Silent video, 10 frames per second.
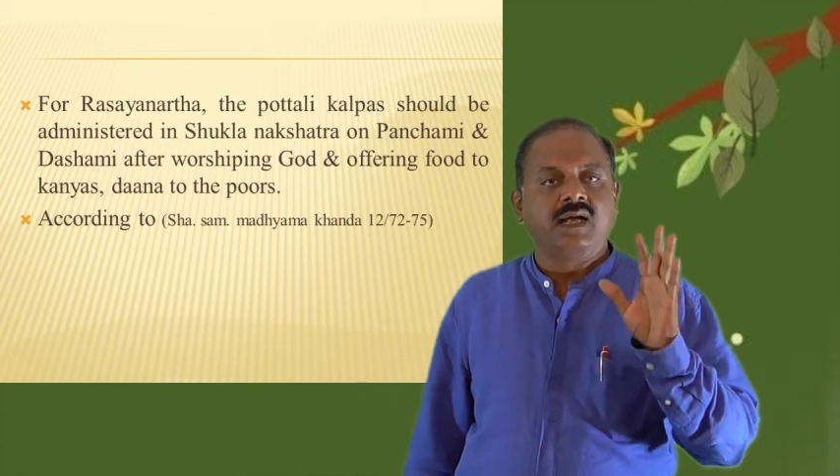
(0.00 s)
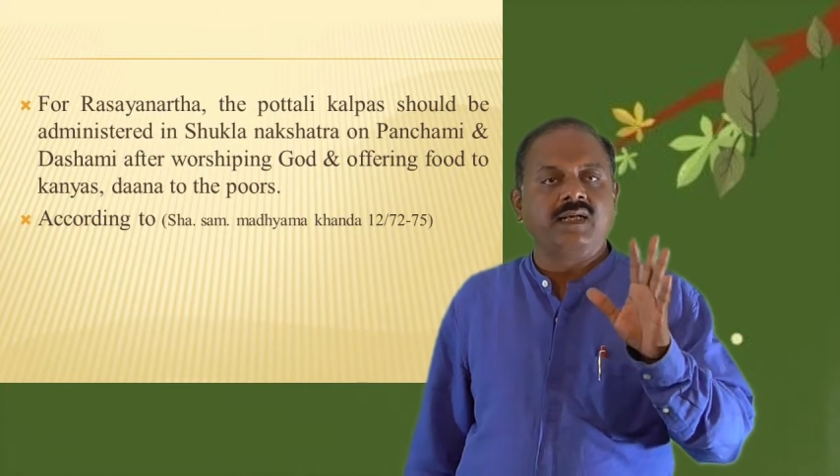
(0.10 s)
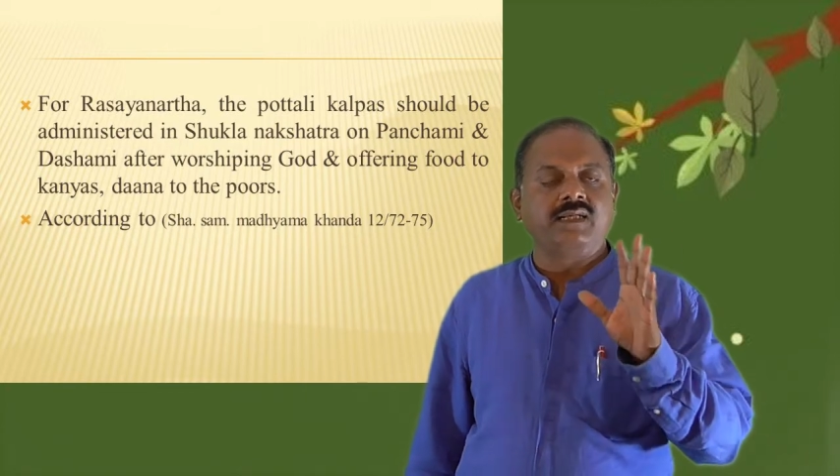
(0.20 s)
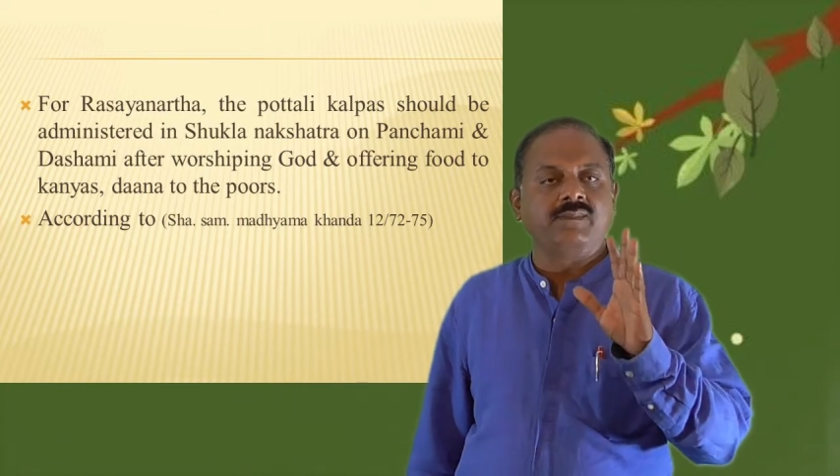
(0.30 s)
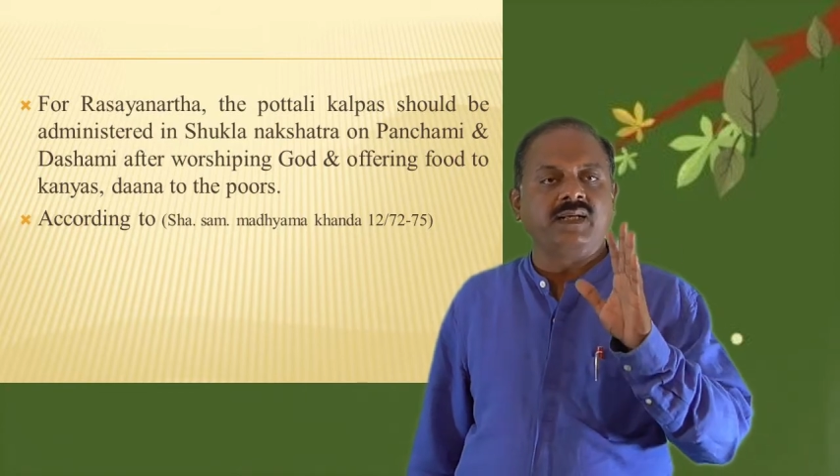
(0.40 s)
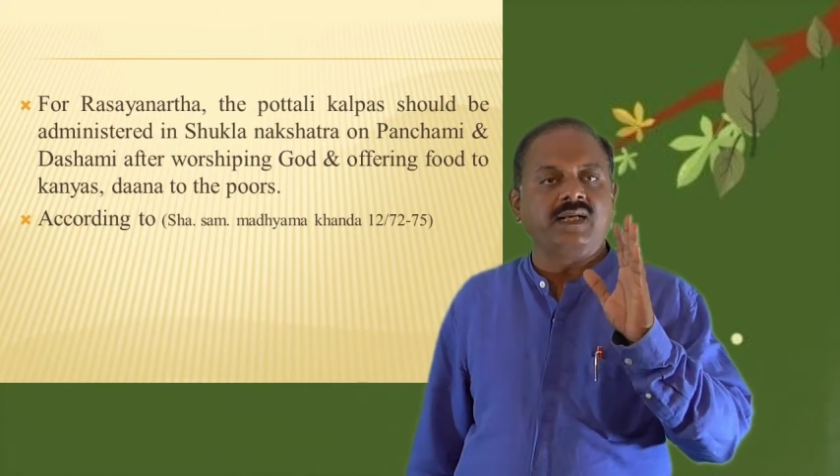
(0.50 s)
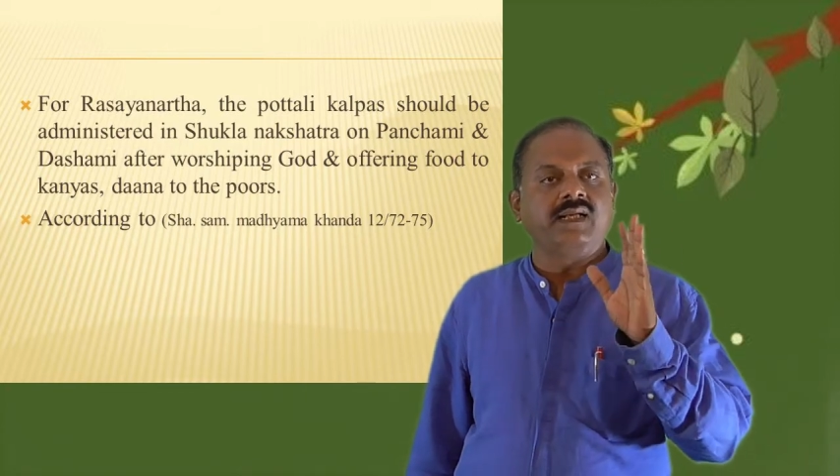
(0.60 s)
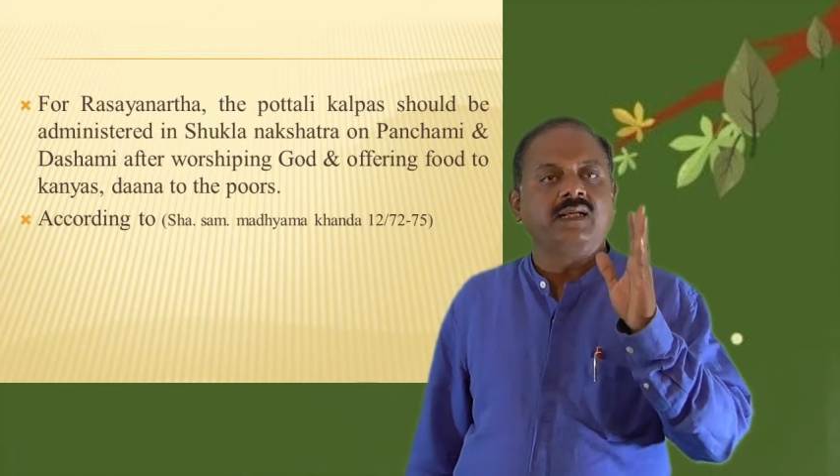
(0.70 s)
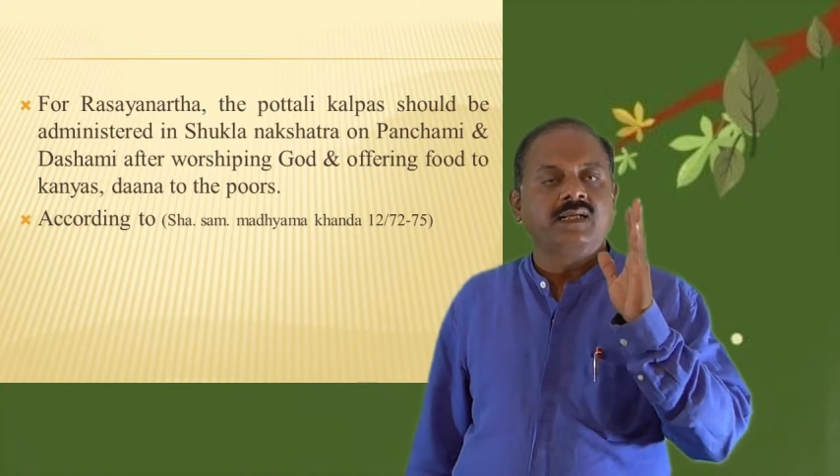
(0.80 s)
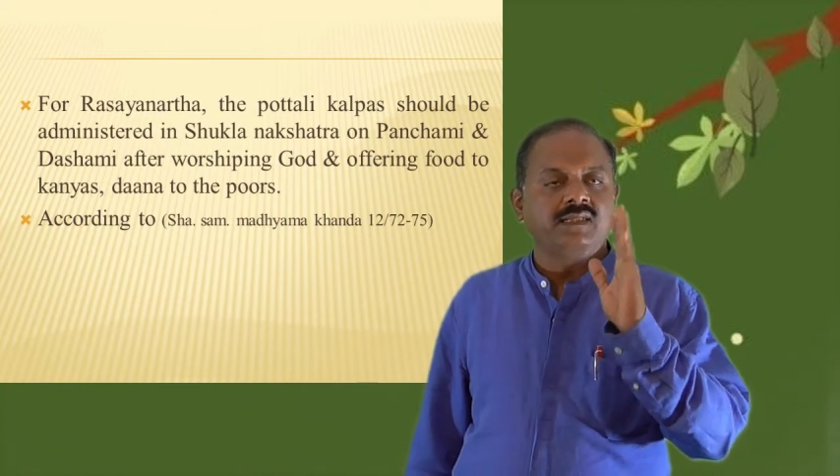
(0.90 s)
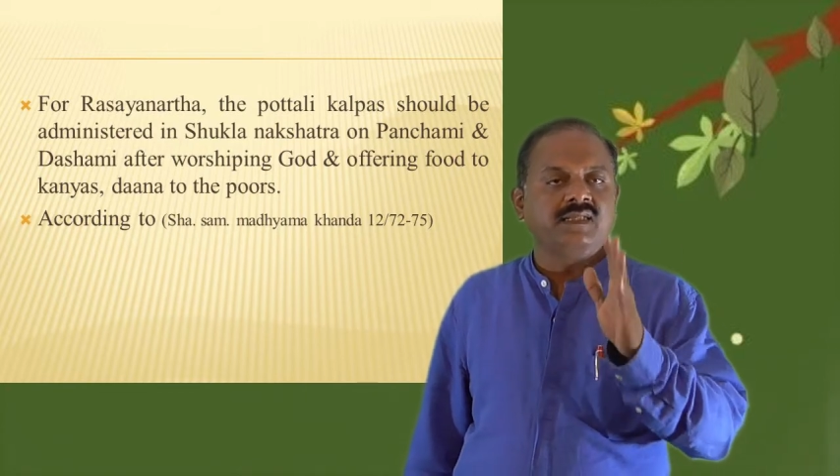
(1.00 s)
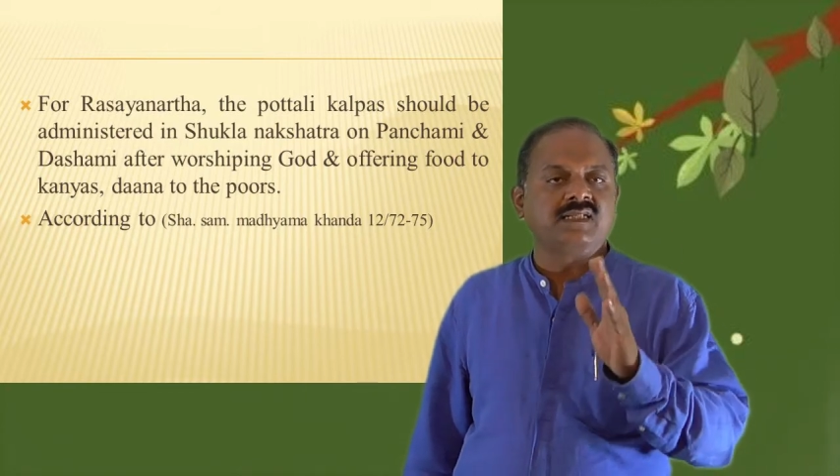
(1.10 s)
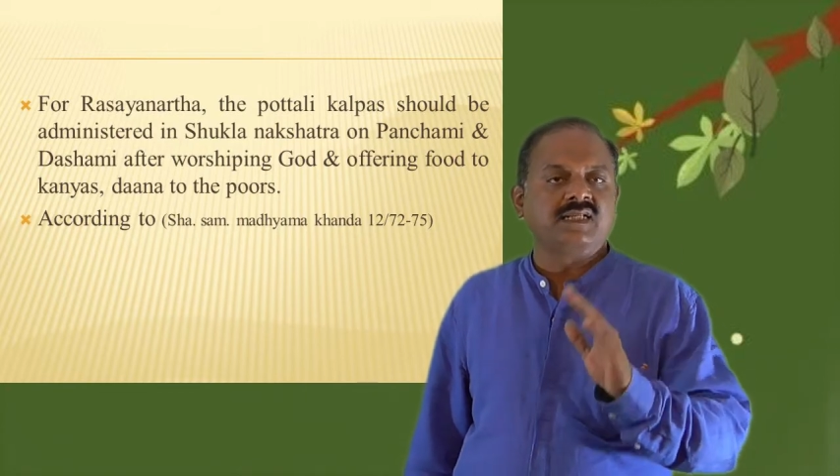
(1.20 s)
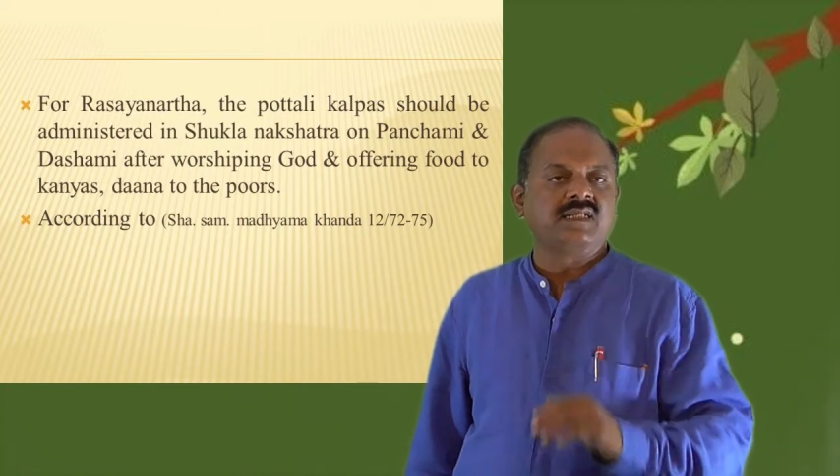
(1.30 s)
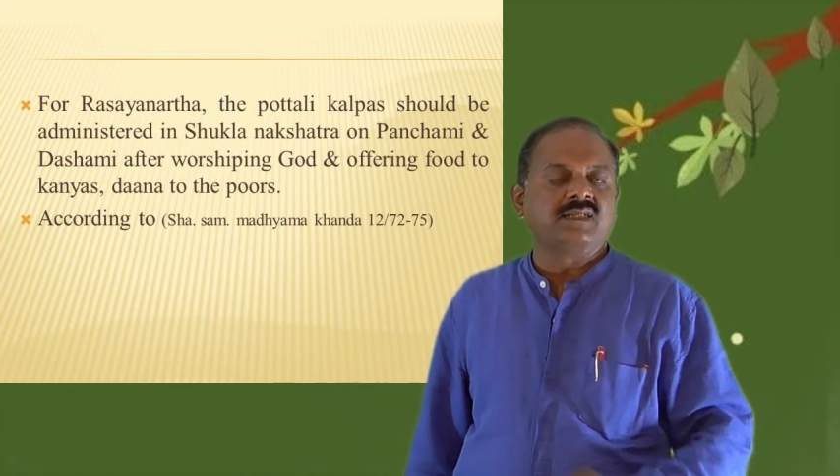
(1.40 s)
Ultimately,
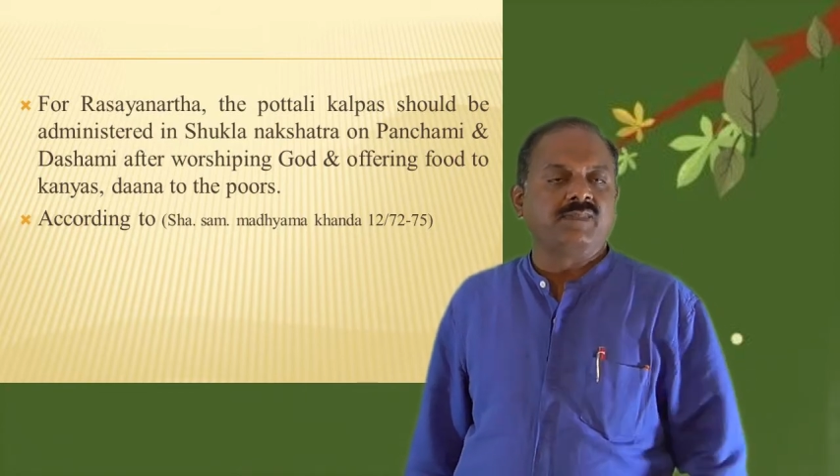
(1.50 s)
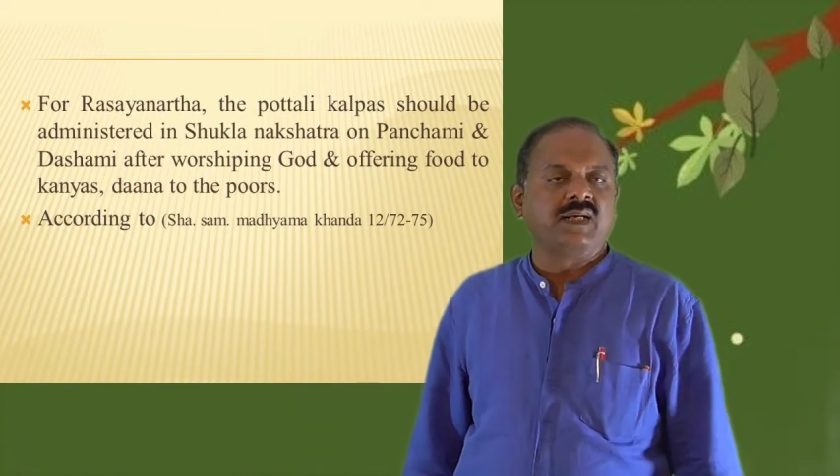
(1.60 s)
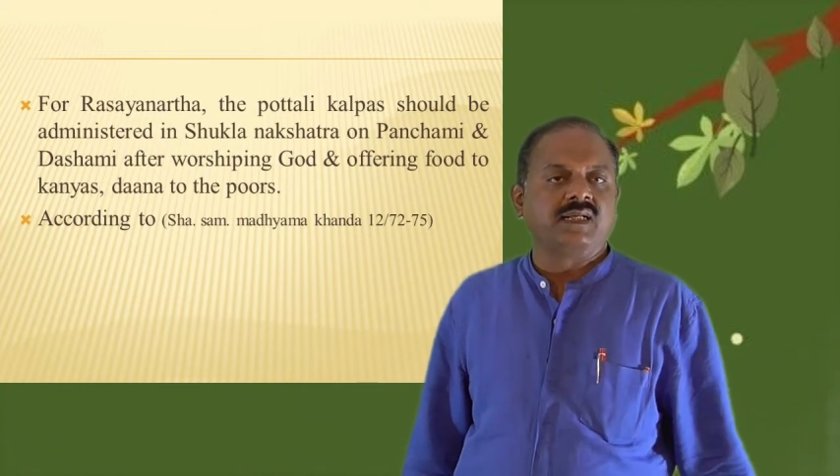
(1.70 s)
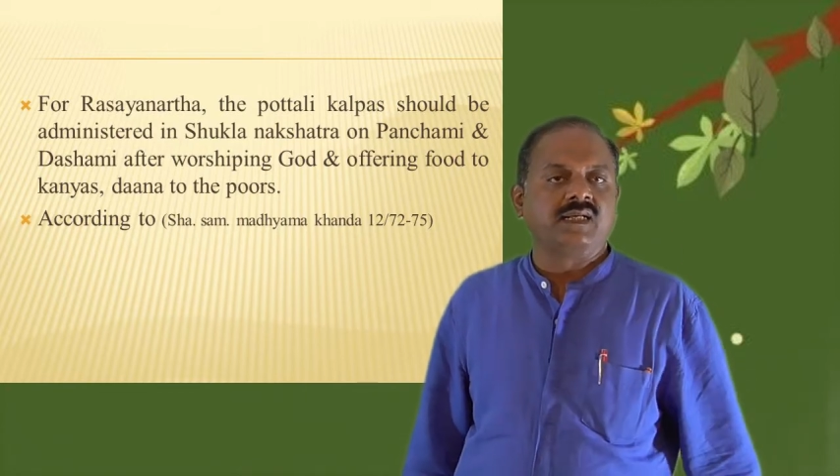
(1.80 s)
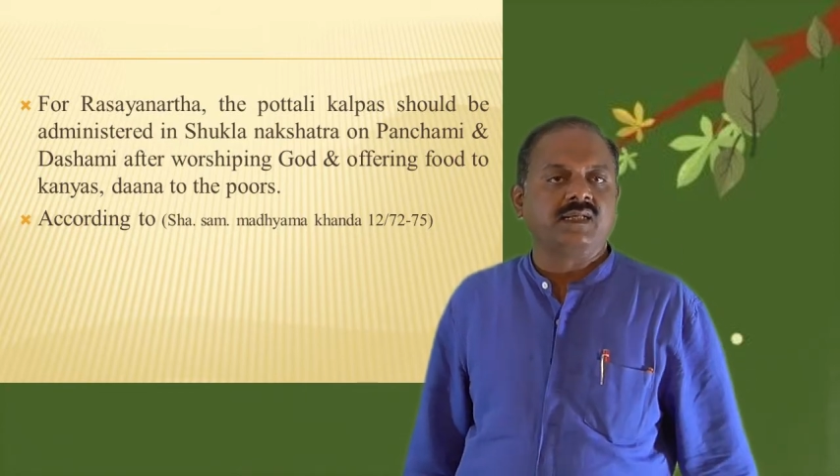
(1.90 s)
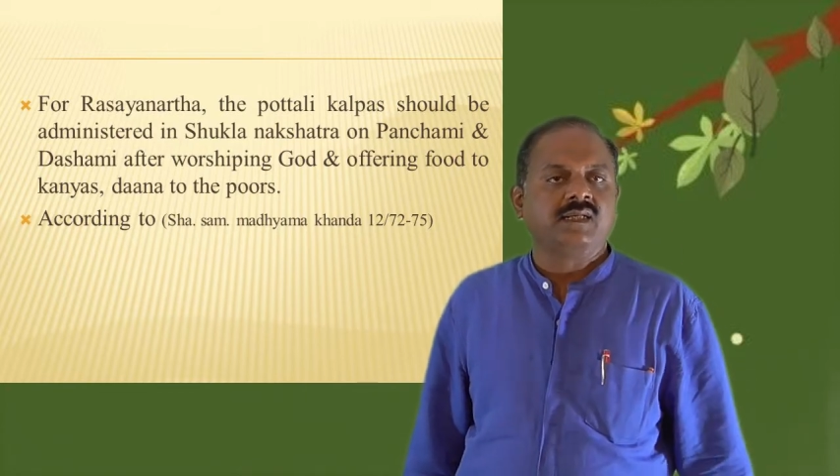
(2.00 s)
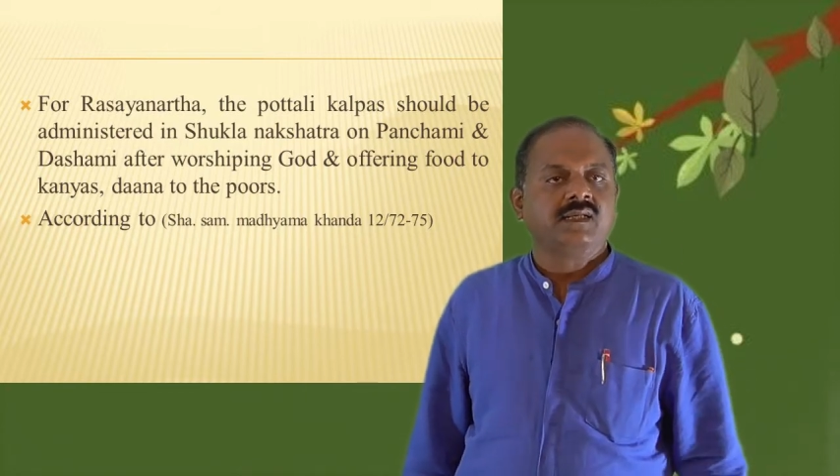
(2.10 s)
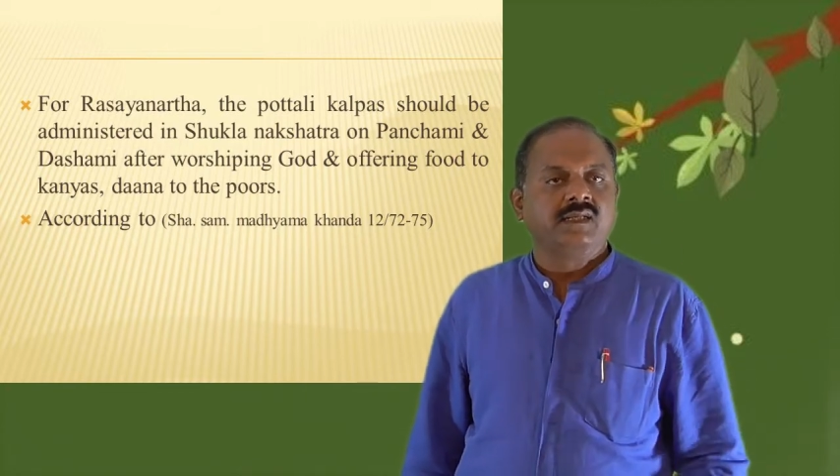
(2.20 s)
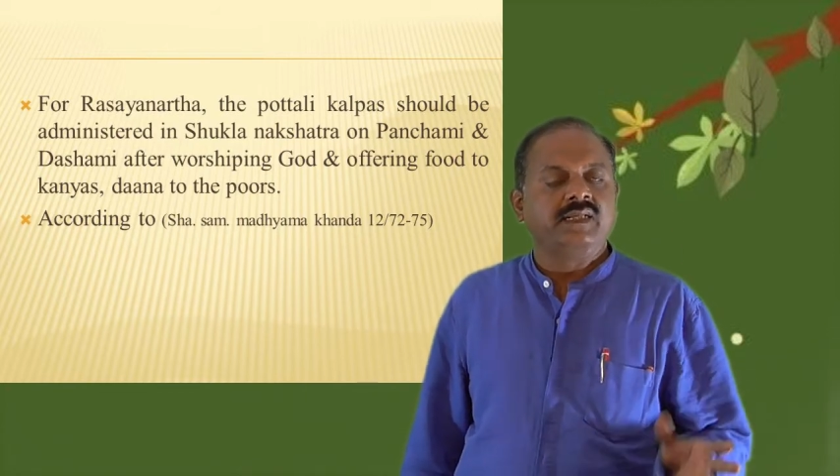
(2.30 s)
this is better